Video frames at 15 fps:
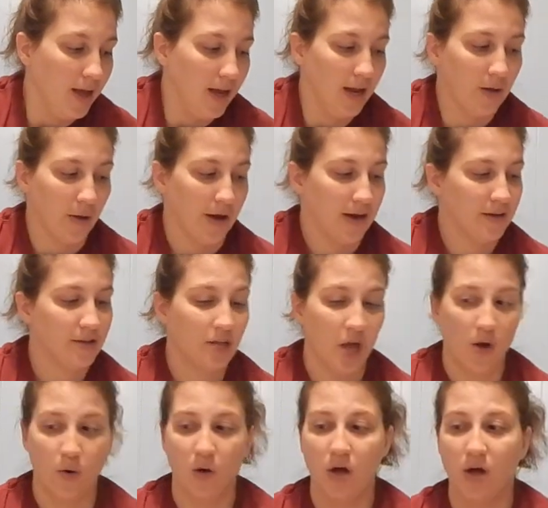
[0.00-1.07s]
Anyway,
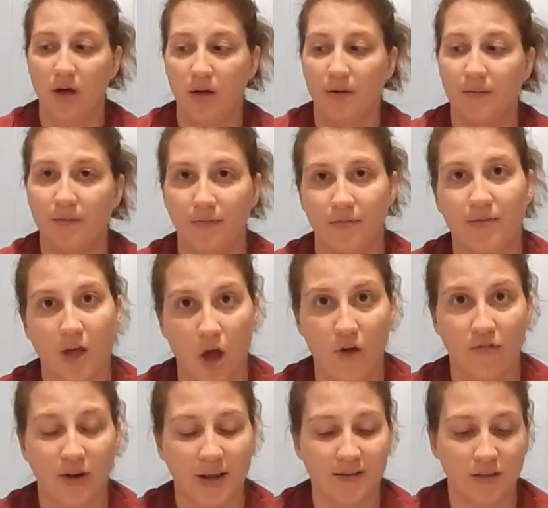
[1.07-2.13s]
so
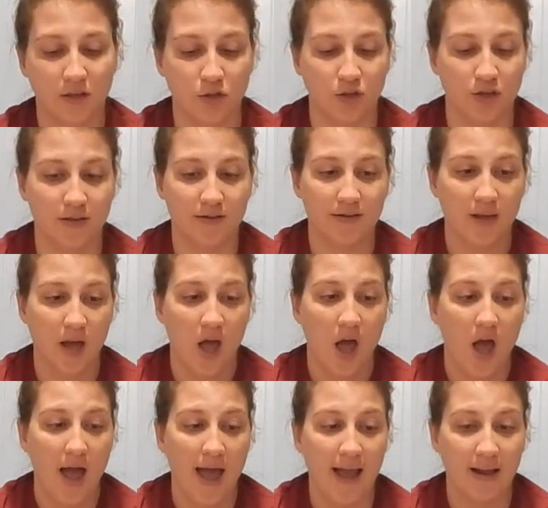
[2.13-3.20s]
overnight solutions
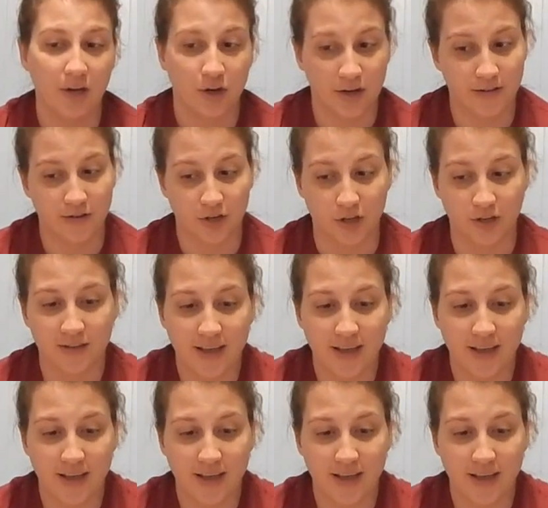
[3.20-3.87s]
and your inserts.